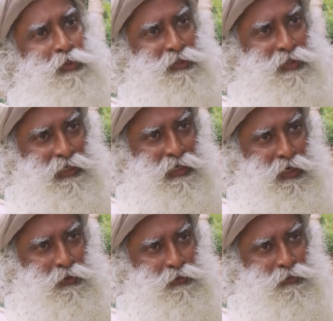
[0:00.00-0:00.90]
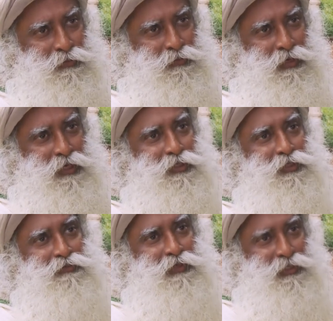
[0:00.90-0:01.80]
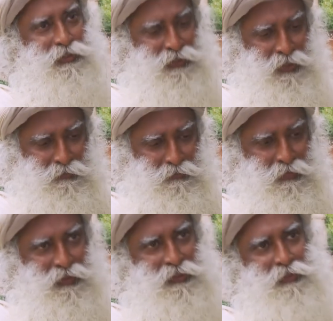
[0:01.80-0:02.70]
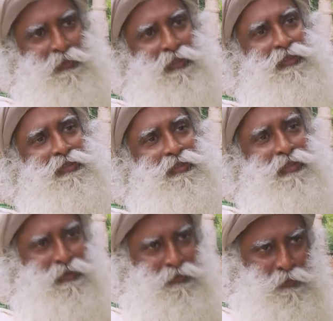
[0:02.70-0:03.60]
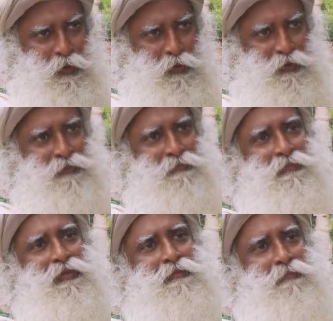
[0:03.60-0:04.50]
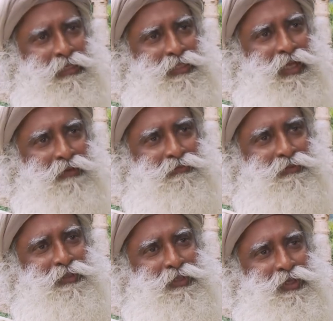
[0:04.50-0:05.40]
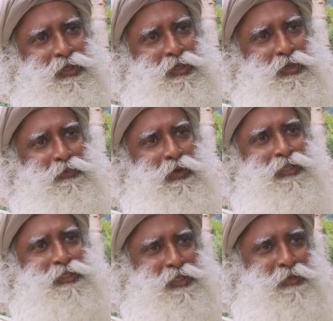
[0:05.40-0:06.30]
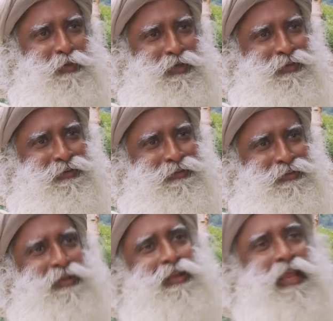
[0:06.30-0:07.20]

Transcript: personally gone to hundreds of villages and participated in the sport myself. When they see me, they're